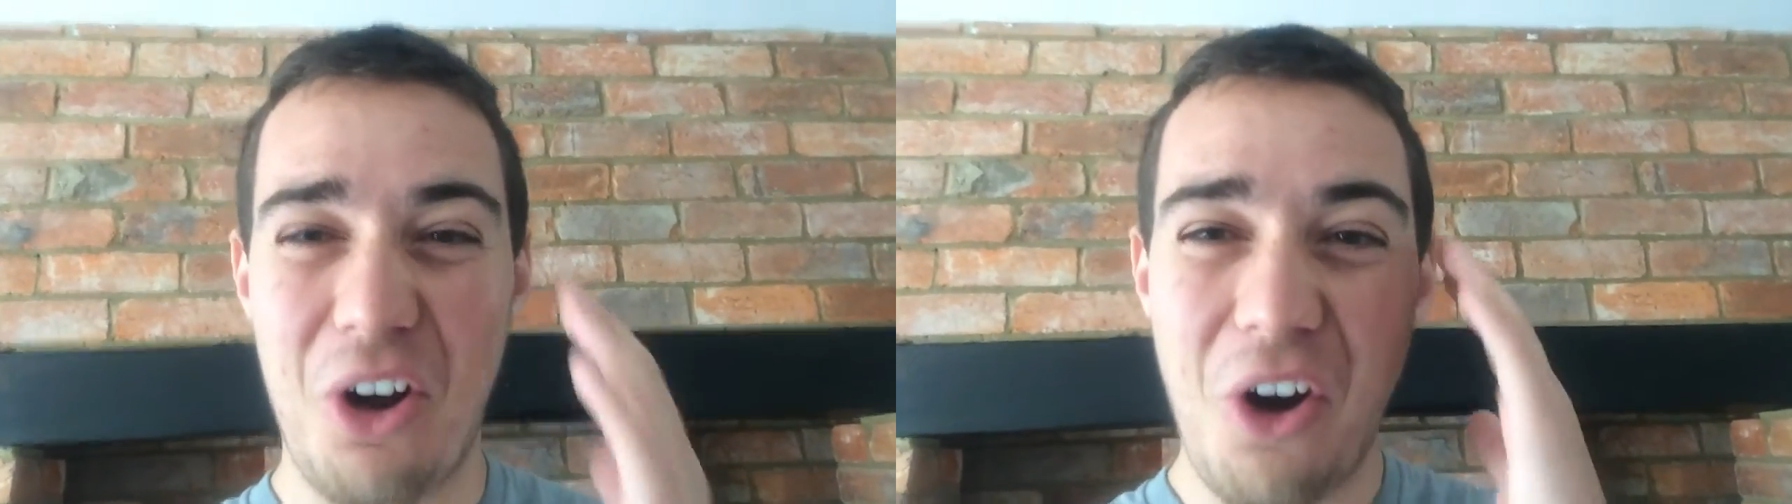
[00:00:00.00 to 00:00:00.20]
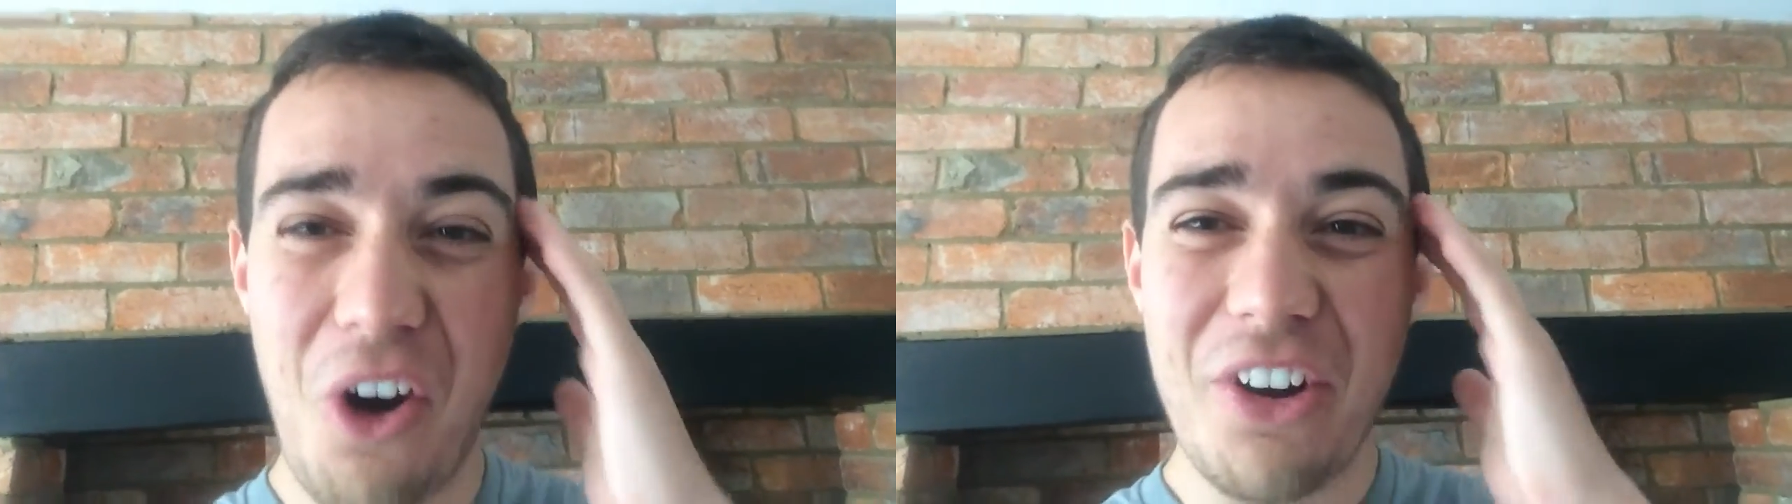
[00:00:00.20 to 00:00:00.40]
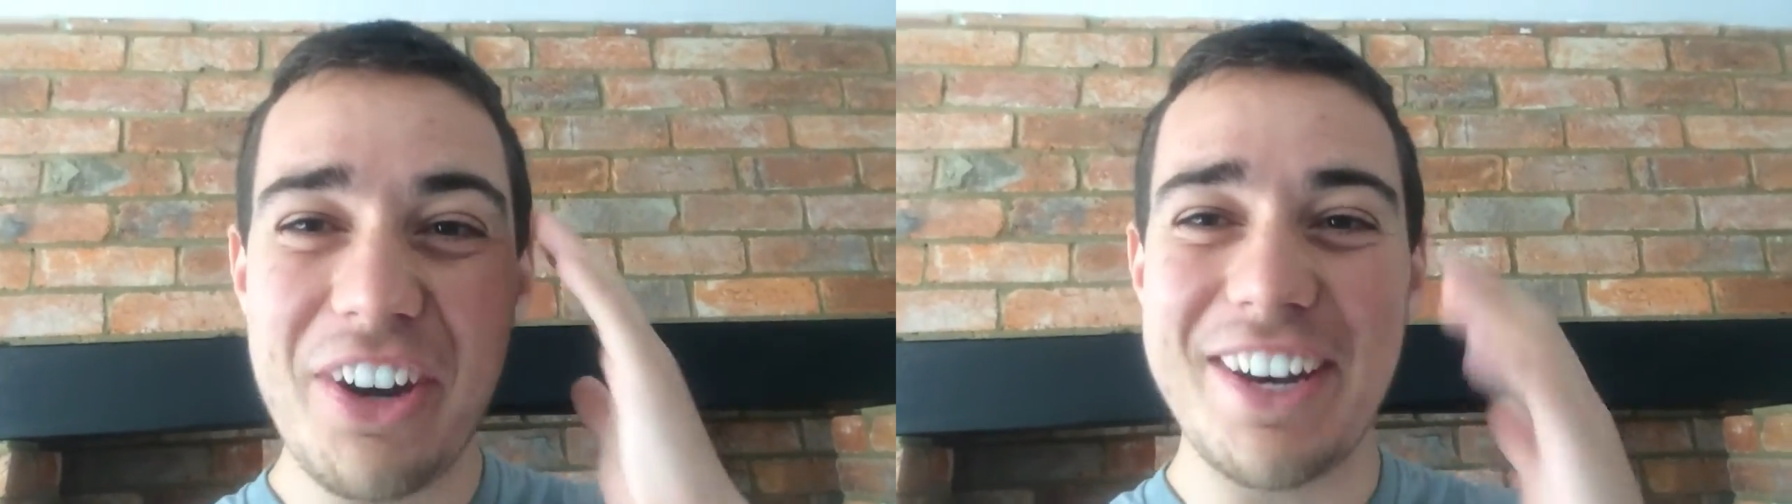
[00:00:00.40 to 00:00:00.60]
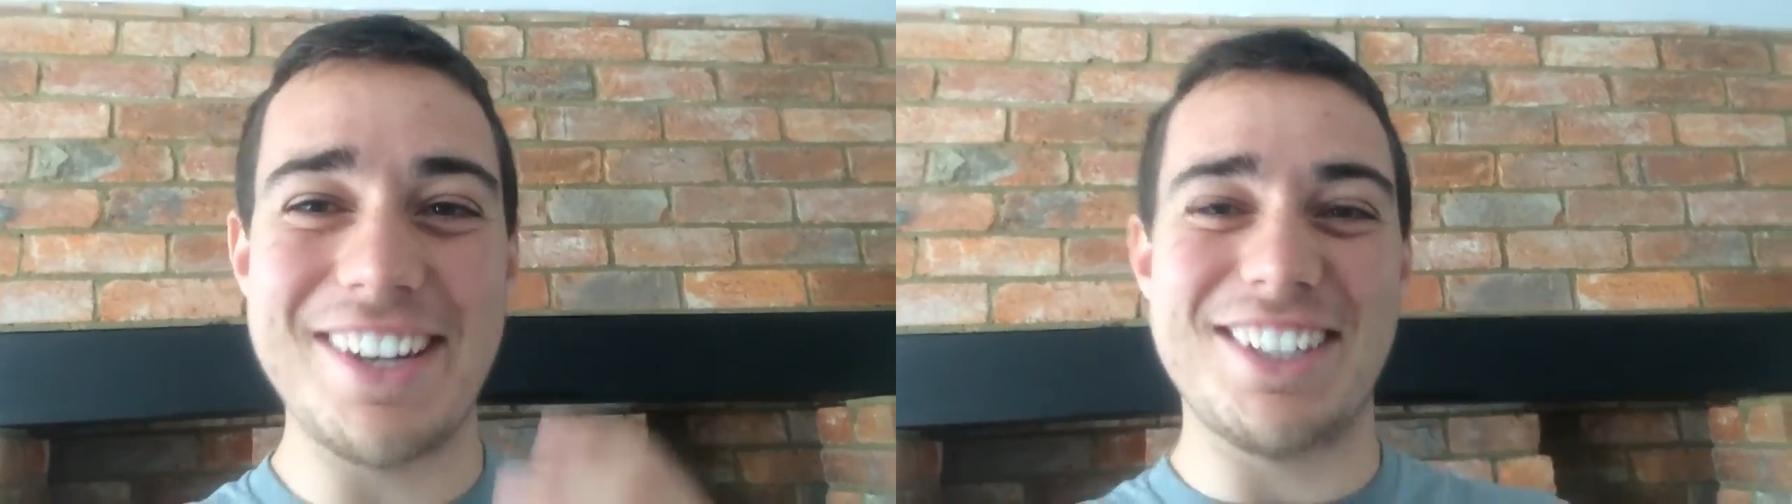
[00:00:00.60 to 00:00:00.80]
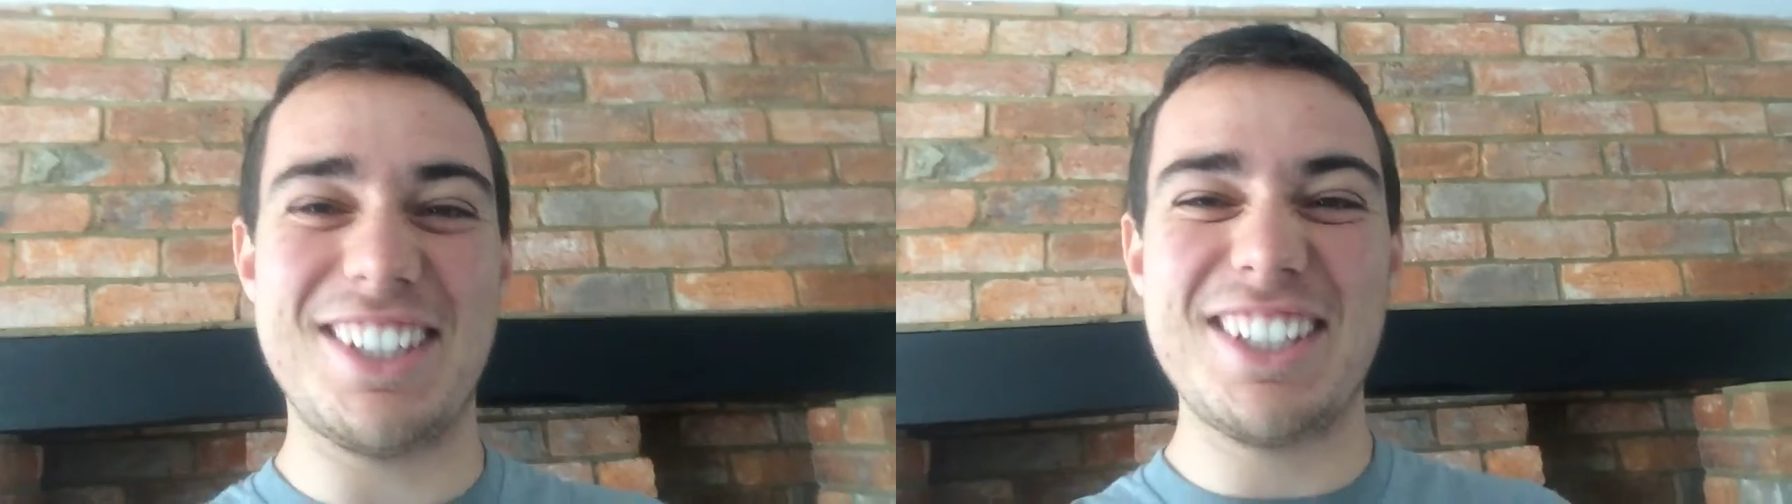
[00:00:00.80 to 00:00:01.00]
on and
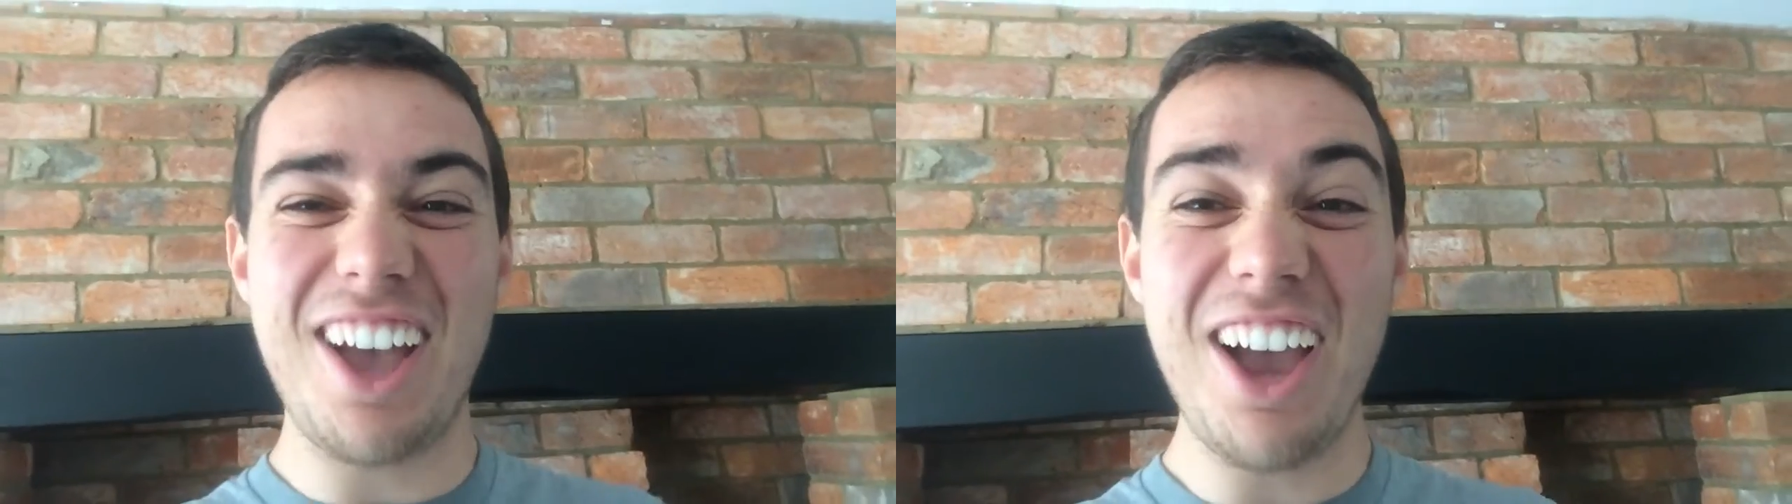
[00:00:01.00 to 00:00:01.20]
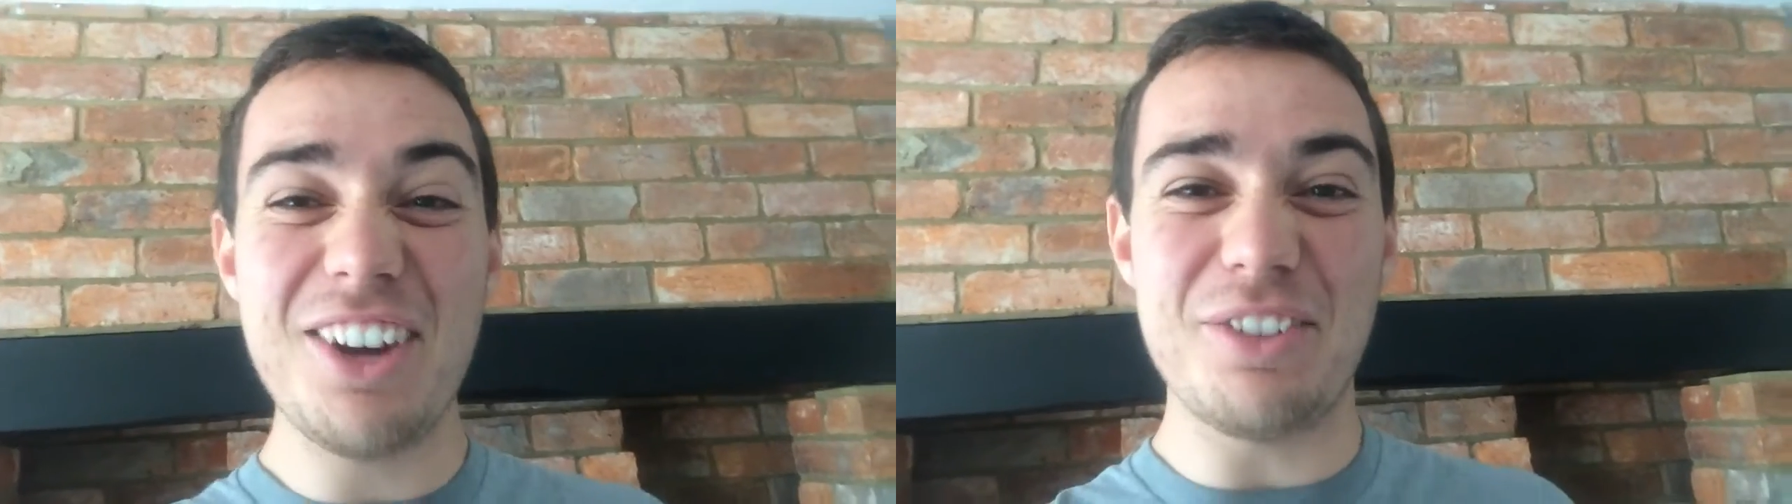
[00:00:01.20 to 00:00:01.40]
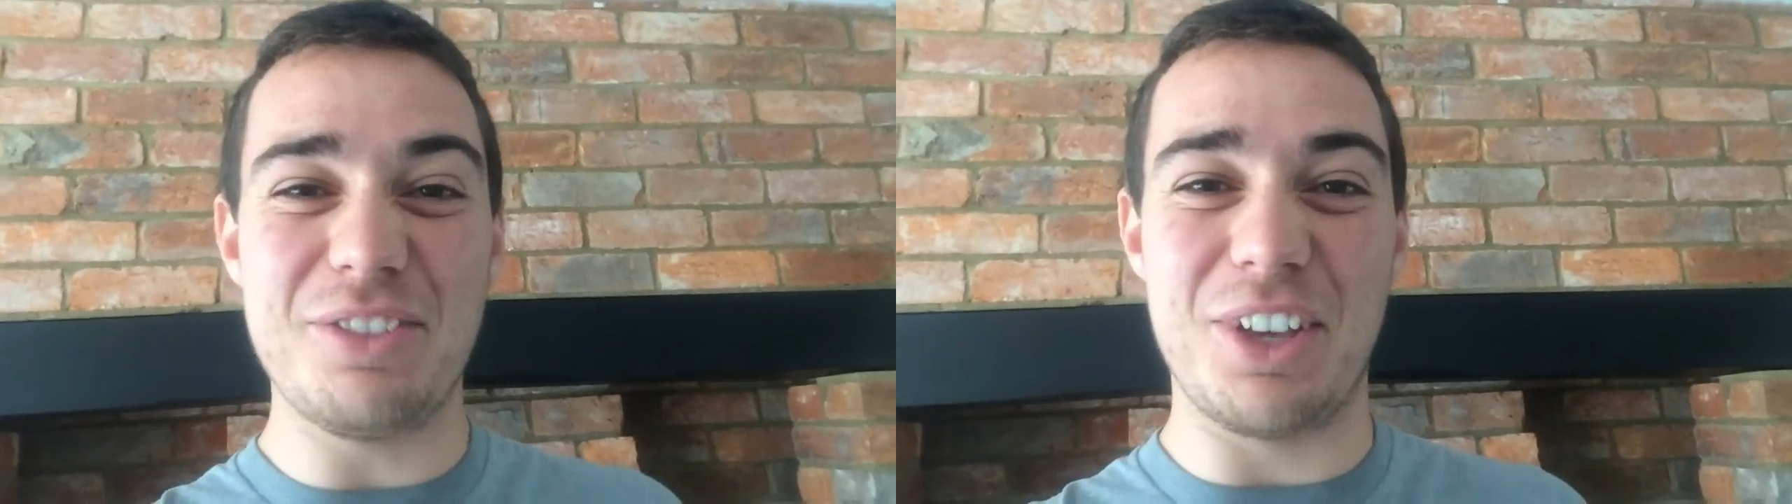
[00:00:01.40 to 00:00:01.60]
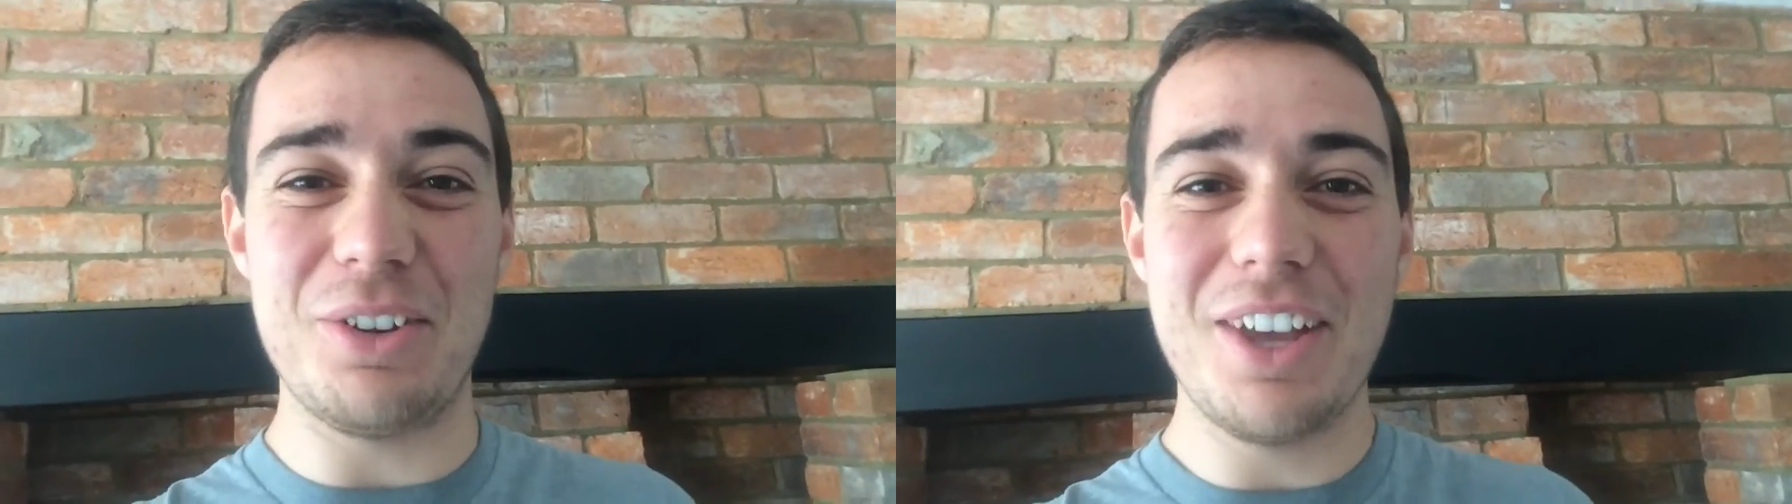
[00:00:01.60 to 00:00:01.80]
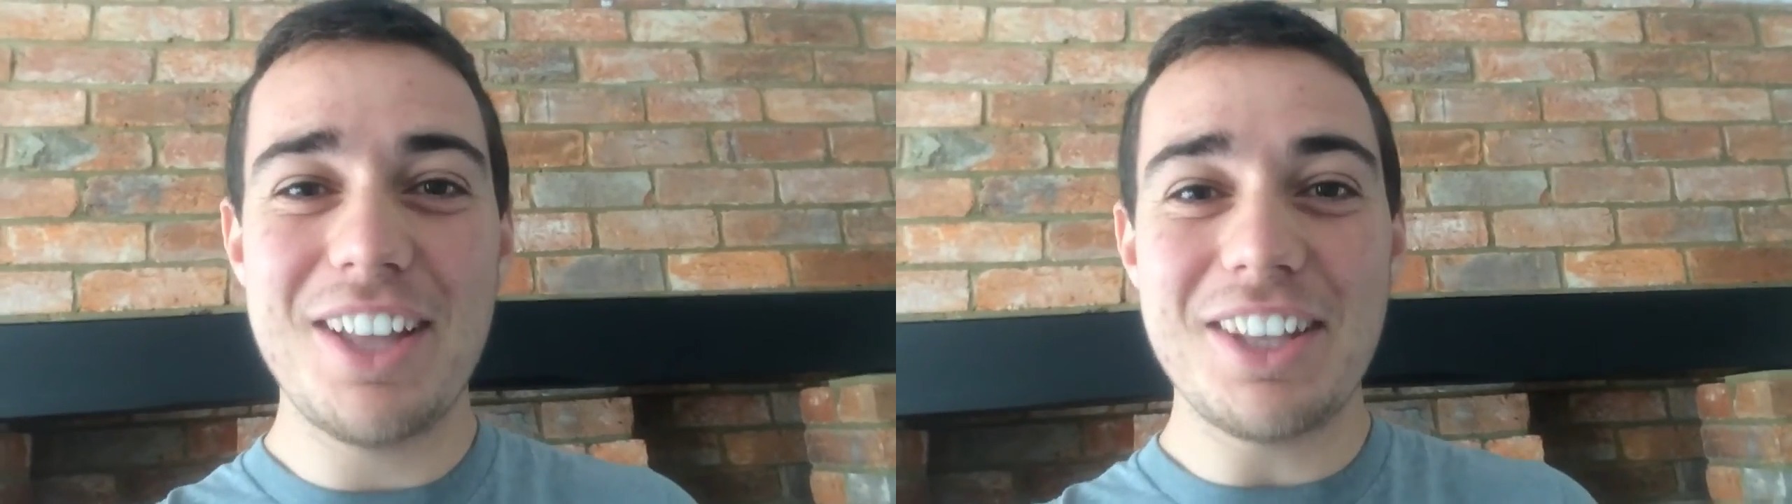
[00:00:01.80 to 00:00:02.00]
inside of you